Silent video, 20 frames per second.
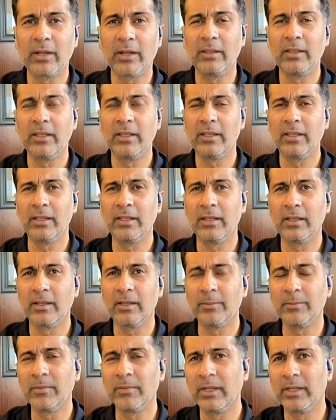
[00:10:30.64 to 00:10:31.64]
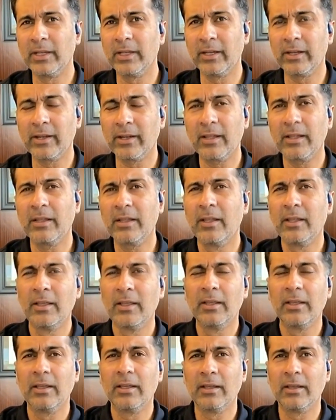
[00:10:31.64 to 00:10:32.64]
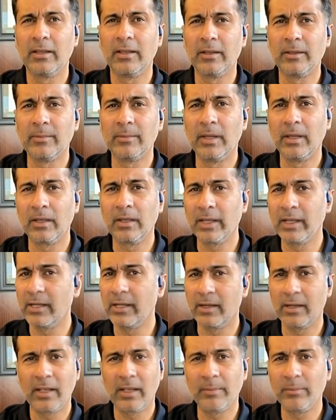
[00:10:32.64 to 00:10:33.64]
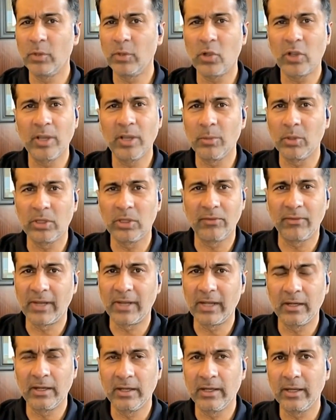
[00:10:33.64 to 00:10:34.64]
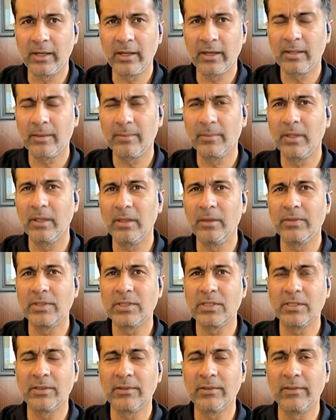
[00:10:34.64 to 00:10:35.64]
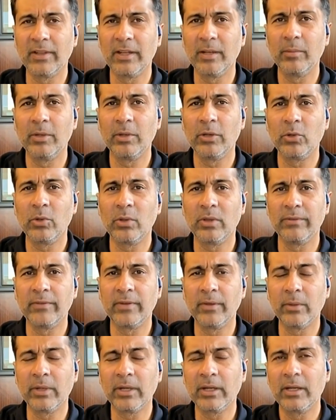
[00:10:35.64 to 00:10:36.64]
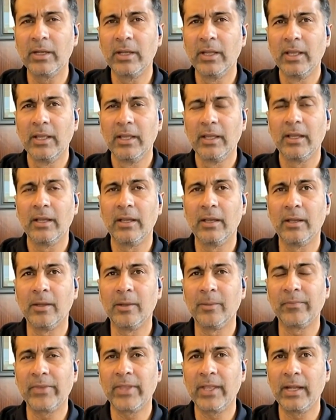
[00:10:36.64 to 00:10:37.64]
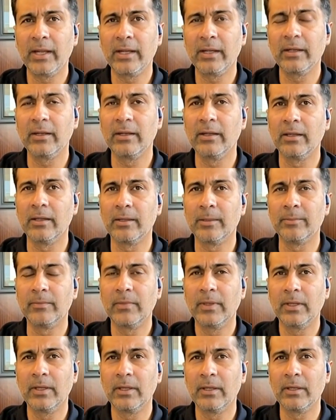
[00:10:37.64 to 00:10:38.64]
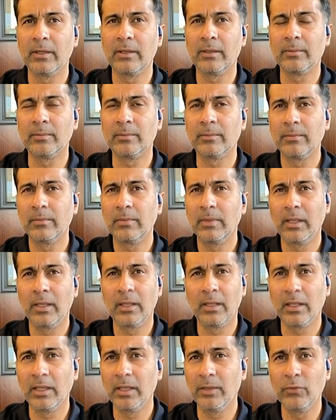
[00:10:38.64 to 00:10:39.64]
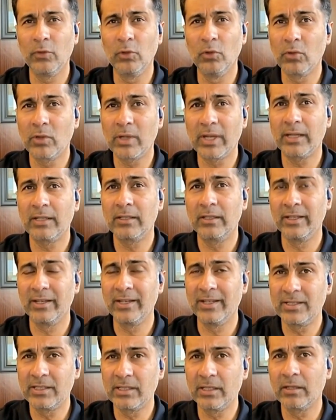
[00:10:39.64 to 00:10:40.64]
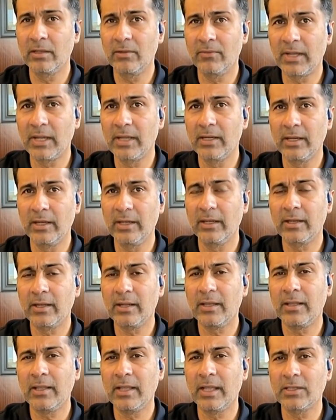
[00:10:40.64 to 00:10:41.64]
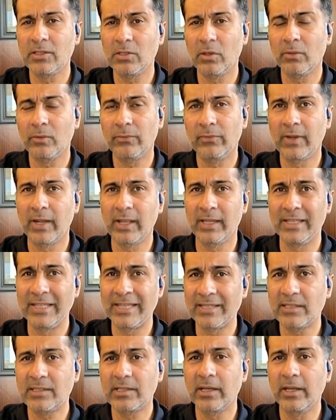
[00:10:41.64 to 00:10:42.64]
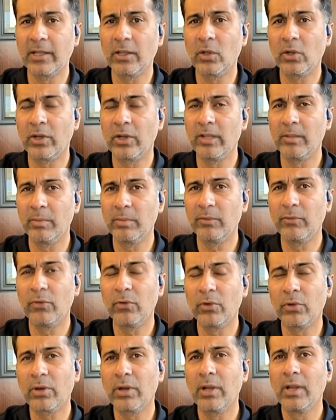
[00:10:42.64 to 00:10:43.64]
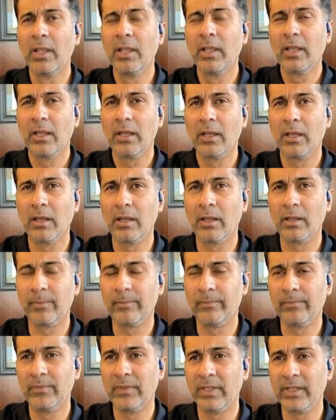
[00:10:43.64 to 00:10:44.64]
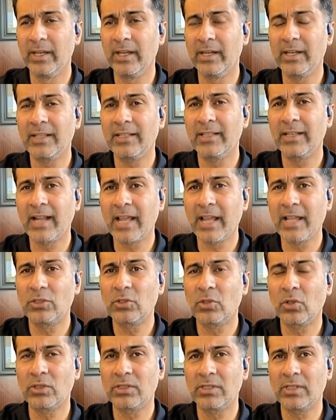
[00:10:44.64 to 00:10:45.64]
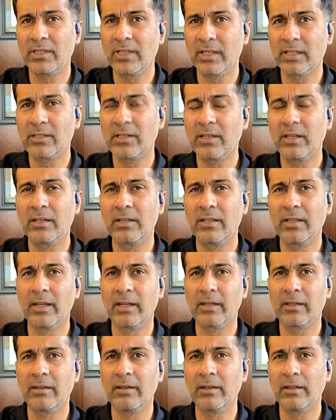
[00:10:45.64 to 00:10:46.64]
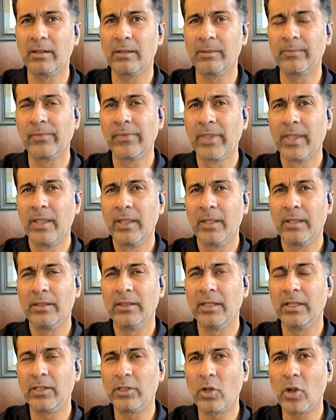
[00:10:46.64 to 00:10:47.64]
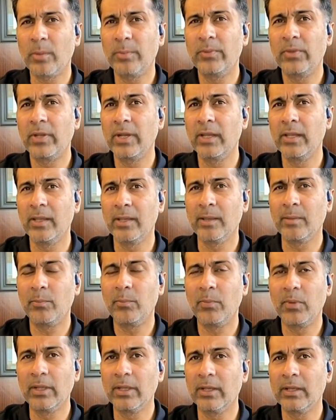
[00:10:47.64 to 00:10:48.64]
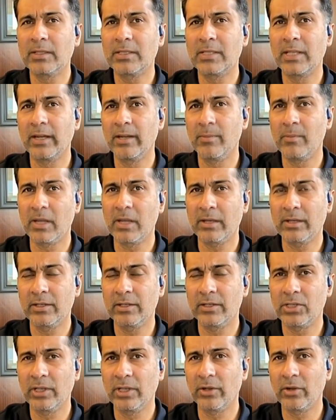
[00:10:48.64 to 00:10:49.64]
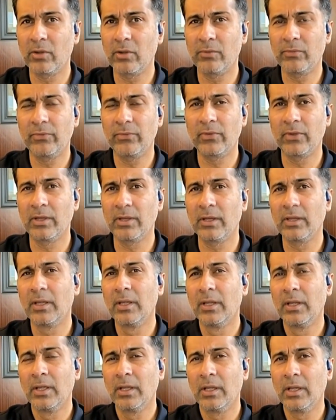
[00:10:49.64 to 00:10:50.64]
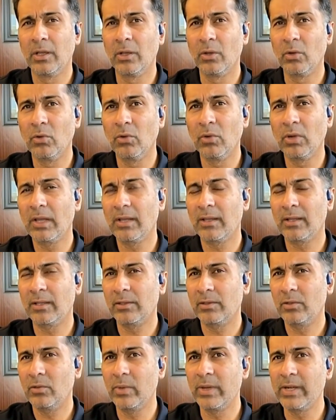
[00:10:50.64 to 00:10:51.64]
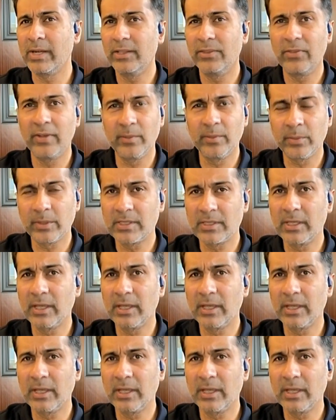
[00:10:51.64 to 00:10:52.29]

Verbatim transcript: at the uh, data, uh, again, I'm talking about the Vahan data, uh, which is available to everyone. Um, and uh, uh, if you look at the recent Vahan data, as of like yesterday or day before, uh, the data that I saw suggested that uh, the top three players had a market share of uh, Ola 23%,